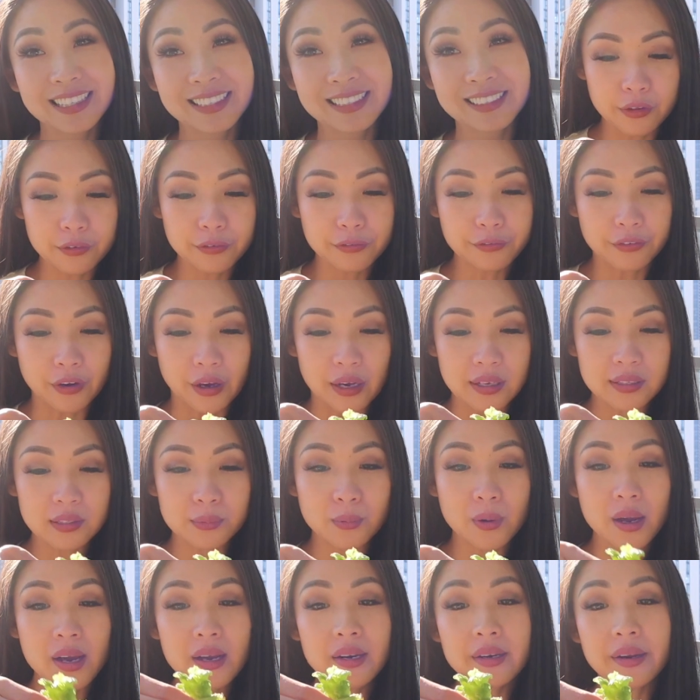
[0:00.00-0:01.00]
For the
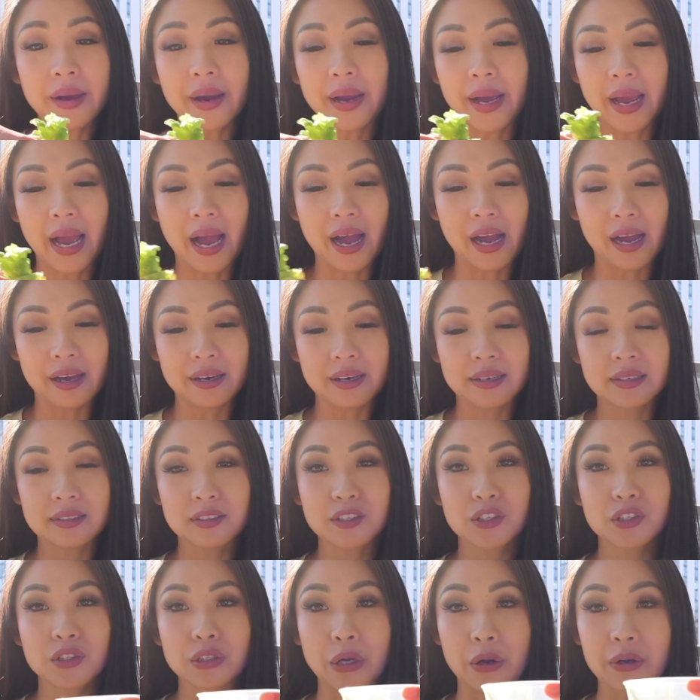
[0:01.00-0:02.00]
first one, I had it
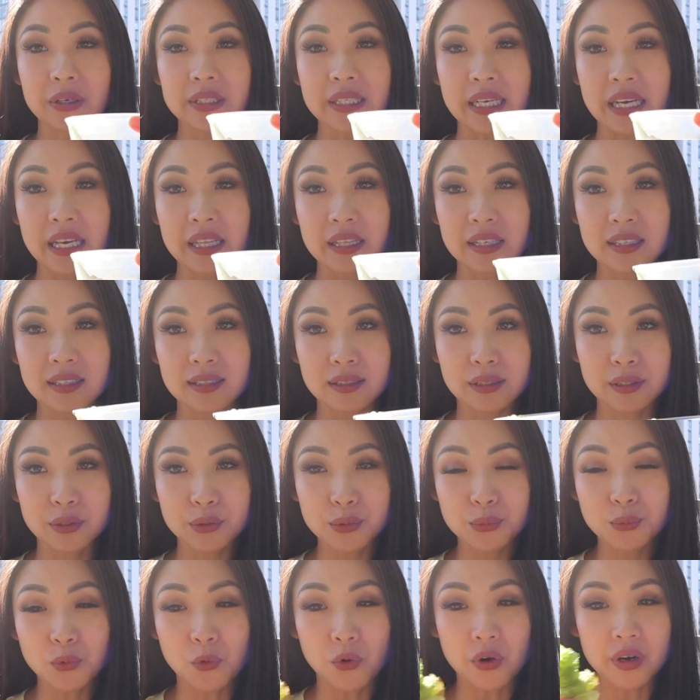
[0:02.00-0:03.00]
soaked in this
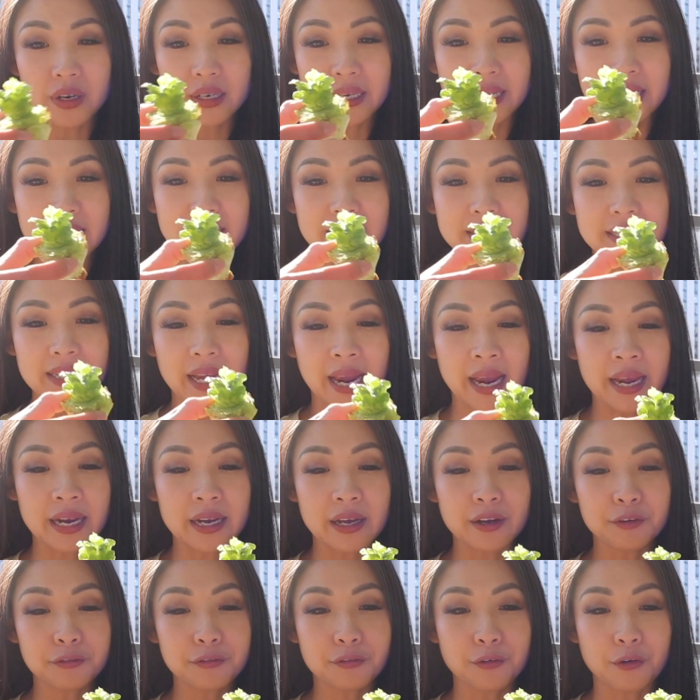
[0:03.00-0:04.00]
little water
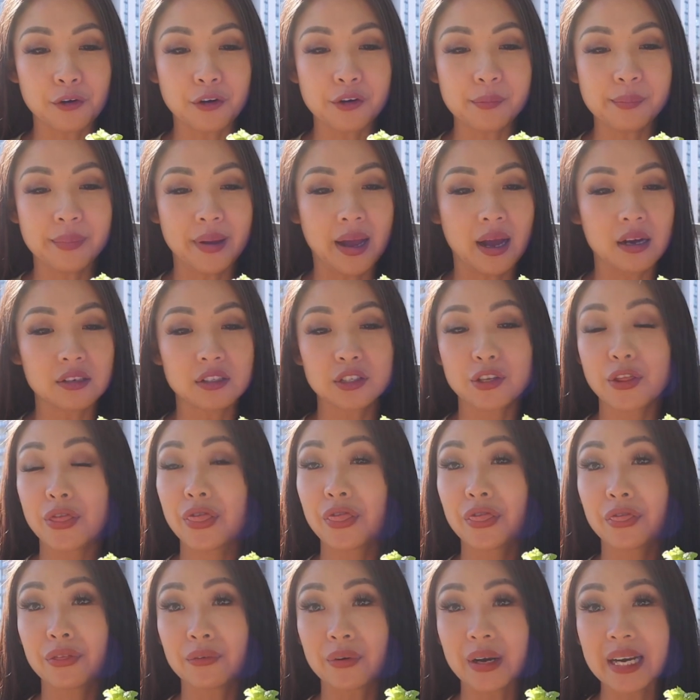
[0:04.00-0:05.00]
container for about
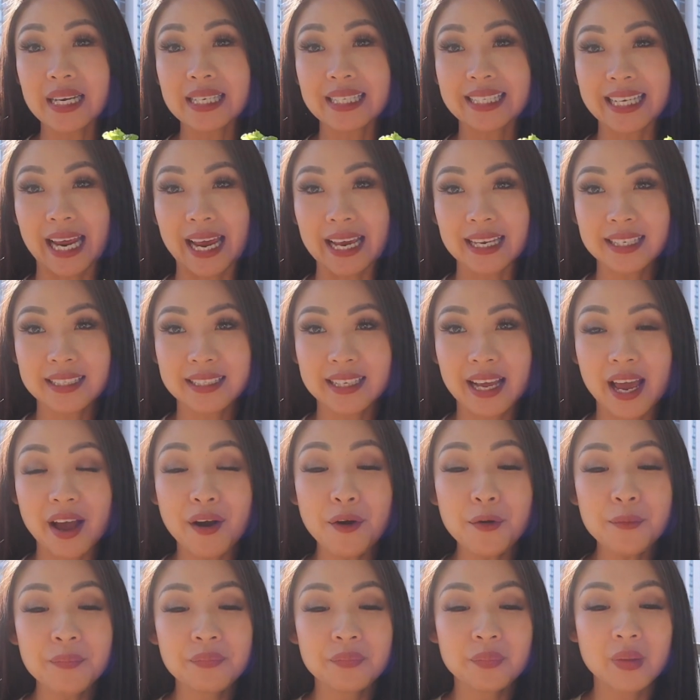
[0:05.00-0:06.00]
3 days
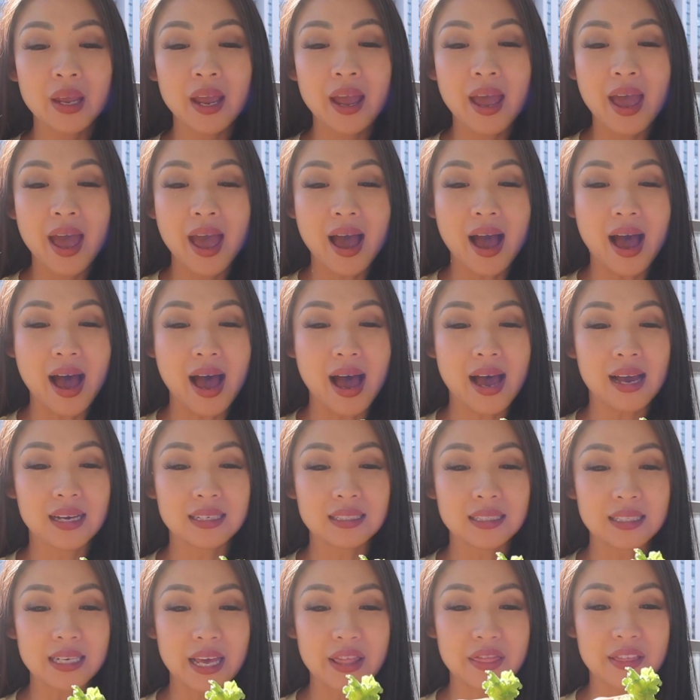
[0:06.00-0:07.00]
now,
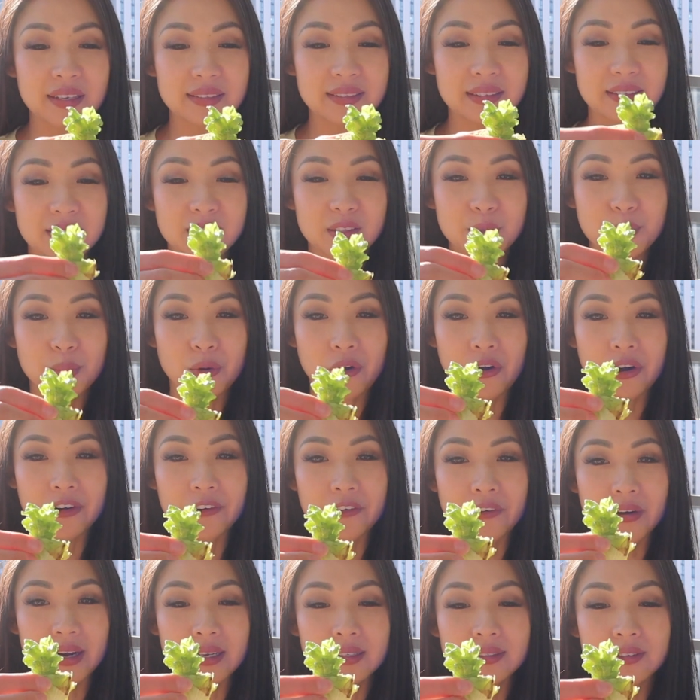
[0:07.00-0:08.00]
and this is the
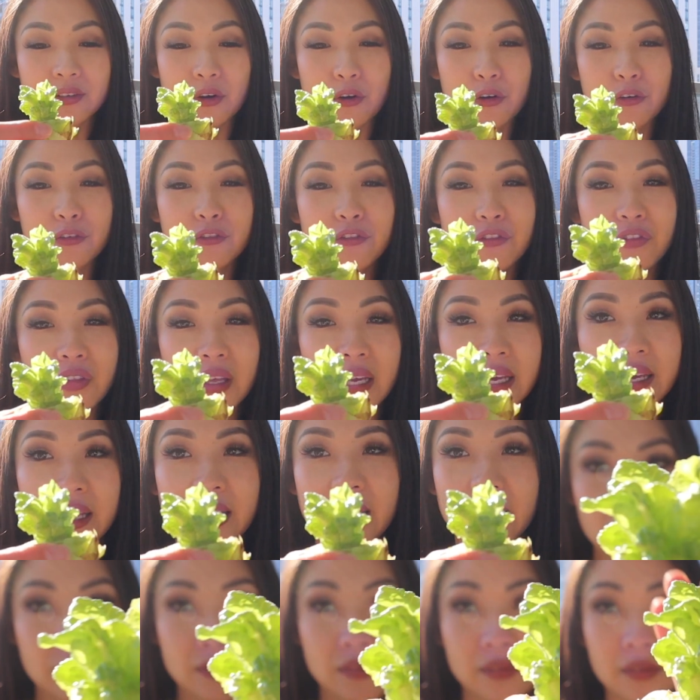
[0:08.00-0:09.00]
progress of
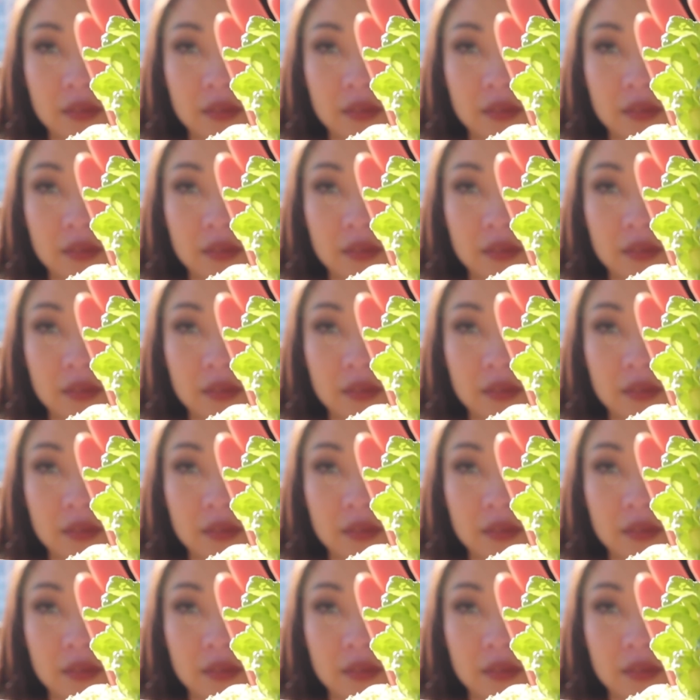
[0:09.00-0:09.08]
the